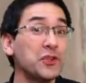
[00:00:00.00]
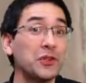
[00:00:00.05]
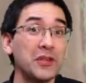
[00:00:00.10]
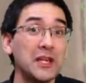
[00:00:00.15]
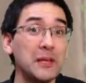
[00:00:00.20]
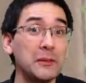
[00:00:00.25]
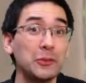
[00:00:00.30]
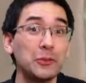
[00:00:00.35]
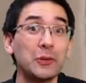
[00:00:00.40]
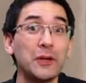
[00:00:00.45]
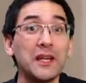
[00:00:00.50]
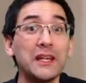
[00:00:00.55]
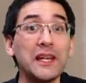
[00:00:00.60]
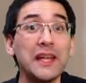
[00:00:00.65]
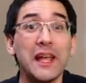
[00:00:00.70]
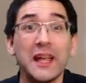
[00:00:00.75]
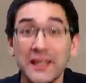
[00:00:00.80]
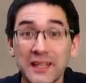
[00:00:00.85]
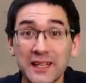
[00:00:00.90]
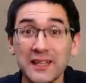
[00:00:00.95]
not able to
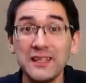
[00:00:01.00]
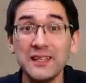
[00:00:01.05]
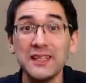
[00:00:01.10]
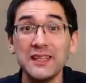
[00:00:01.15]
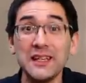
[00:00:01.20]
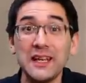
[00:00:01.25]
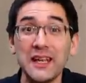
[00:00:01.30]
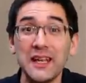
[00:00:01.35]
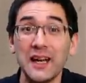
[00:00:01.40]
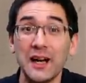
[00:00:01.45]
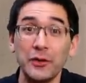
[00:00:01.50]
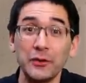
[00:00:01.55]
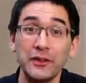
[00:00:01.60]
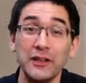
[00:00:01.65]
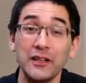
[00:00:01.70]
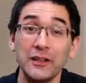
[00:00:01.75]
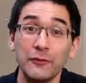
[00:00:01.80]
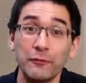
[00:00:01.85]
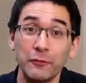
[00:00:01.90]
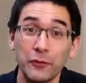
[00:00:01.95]
get any D N A out
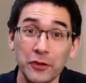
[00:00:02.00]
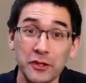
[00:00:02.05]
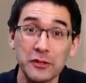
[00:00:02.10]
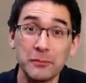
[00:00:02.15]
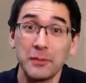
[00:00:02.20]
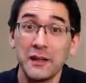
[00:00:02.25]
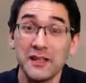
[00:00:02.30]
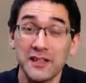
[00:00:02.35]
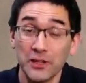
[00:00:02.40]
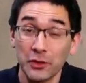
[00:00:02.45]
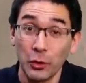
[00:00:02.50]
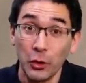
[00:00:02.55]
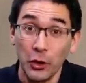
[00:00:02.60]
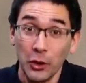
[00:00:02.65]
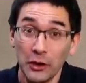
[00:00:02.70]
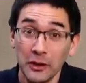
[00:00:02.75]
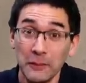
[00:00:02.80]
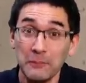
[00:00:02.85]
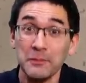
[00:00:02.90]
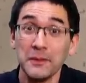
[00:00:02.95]
in the first place at
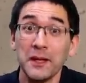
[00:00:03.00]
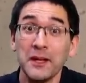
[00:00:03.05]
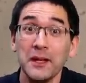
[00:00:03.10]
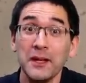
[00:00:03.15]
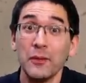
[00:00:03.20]
all.